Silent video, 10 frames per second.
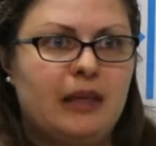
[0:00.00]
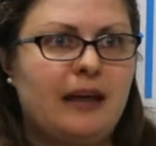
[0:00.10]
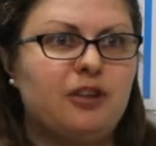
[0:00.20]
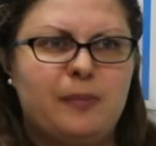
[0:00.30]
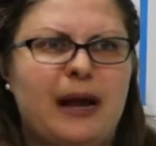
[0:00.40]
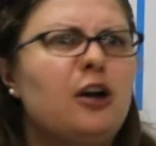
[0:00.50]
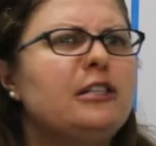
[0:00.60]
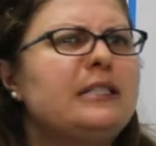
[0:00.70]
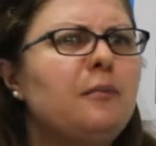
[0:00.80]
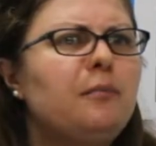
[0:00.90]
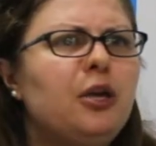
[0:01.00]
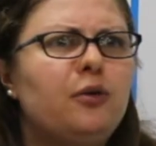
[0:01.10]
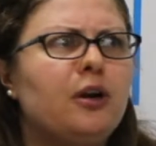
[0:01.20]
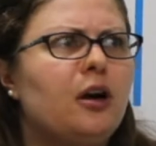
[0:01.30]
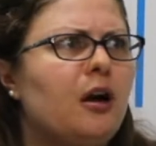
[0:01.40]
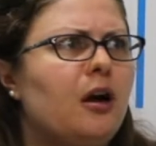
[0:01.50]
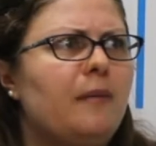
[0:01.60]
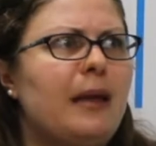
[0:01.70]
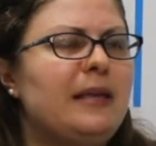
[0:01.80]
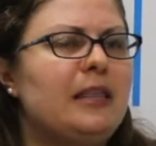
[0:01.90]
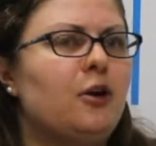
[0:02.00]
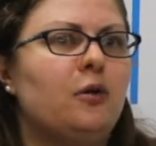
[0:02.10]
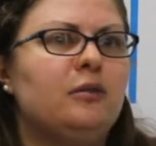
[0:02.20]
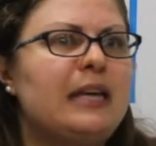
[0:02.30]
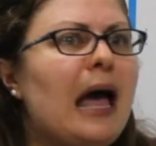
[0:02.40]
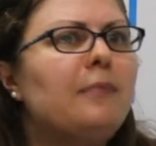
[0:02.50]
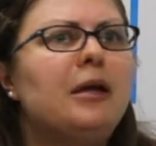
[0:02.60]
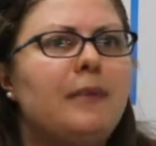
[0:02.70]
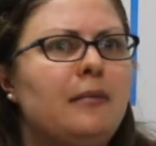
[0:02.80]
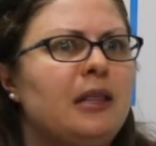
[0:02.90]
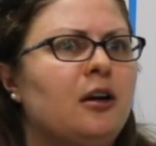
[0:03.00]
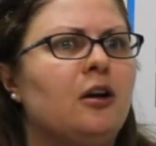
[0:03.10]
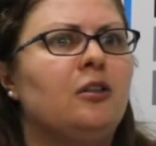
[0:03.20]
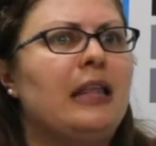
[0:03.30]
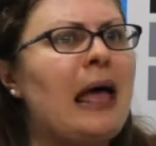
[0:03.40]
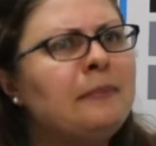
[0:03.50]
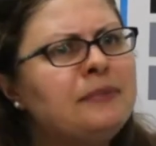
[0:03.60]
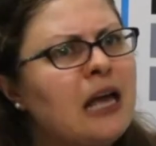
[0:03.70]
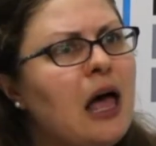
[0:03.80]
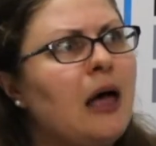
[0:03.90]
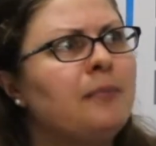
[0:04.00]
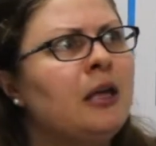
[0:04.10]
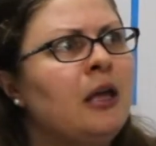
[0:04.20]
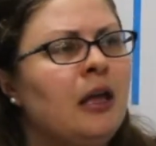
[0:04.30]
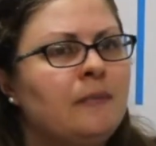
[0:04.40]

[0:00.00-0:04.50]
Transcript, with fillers: They have their parents' computer, maybe their own tablet, maybe their own laptop